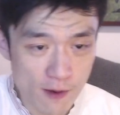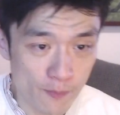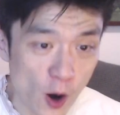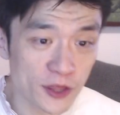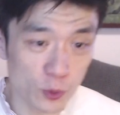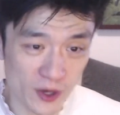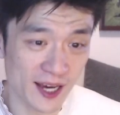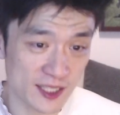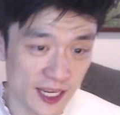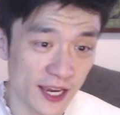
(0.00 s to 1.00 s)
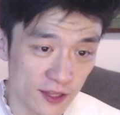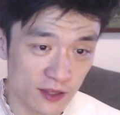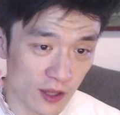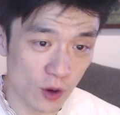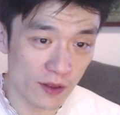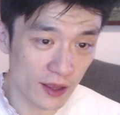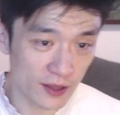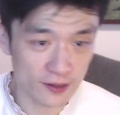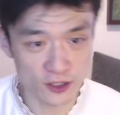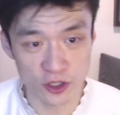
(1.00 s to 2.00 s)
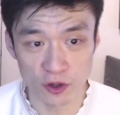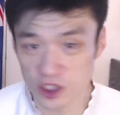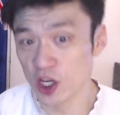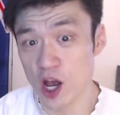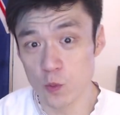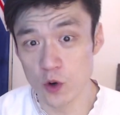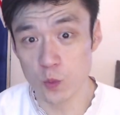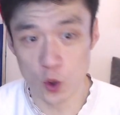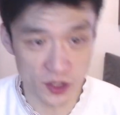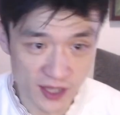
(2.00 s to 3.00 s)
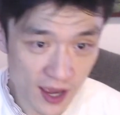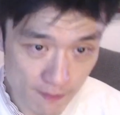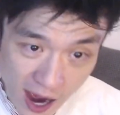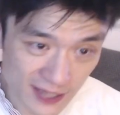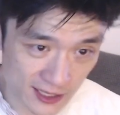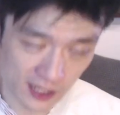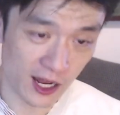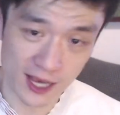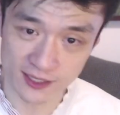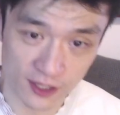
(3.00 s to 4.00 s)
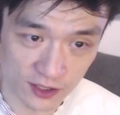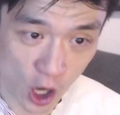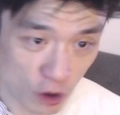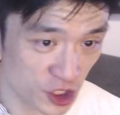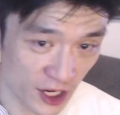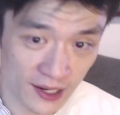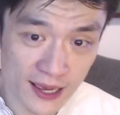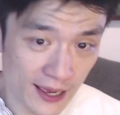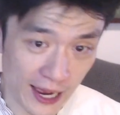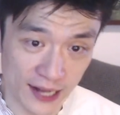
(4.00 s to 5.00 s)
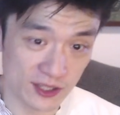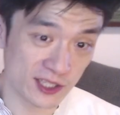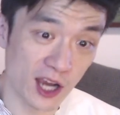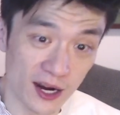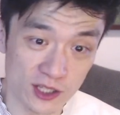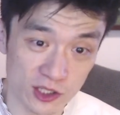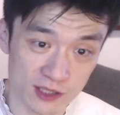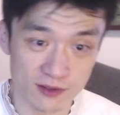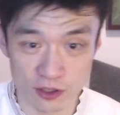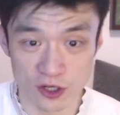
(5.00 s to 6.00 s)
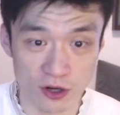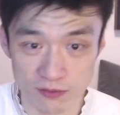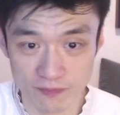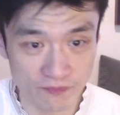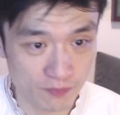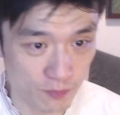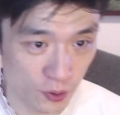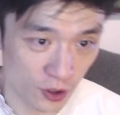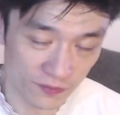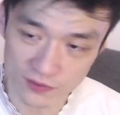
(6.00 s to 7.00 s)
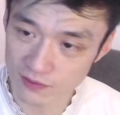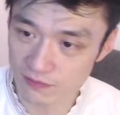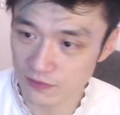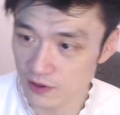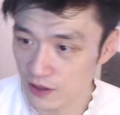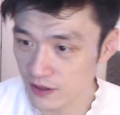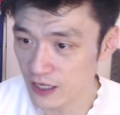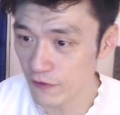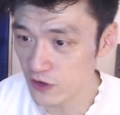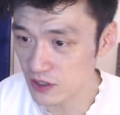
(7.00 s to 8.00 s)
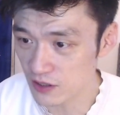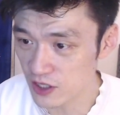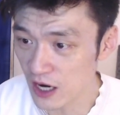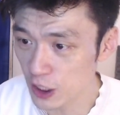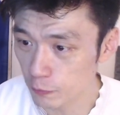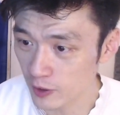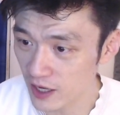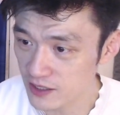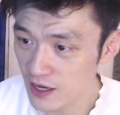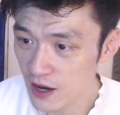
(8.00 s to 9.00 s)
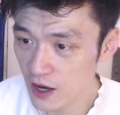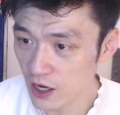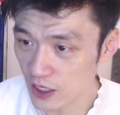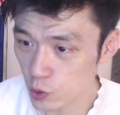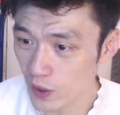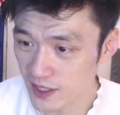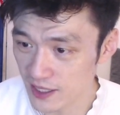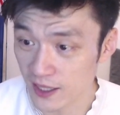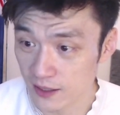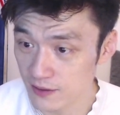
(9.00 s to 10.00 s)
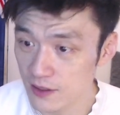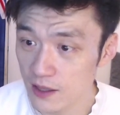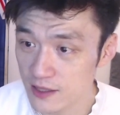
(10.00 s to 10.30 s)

Bothwick has taken Sir Woodward's masterclass in coaching and decided to put on some of his younger players a 20-second